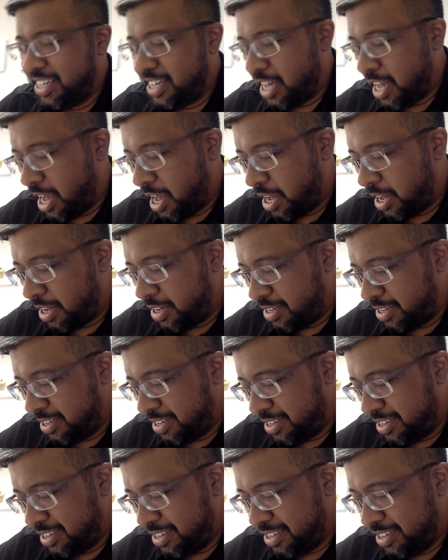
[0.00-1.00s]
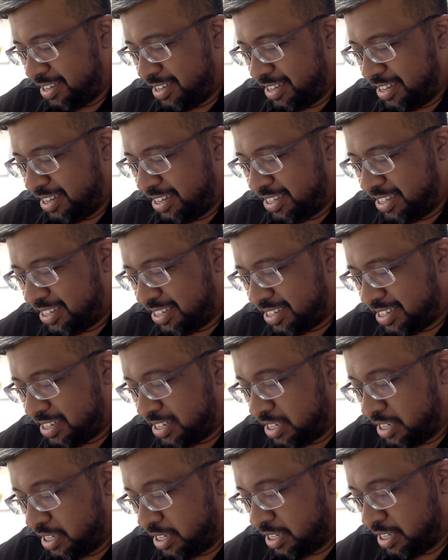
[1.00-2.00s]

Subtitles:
let's see.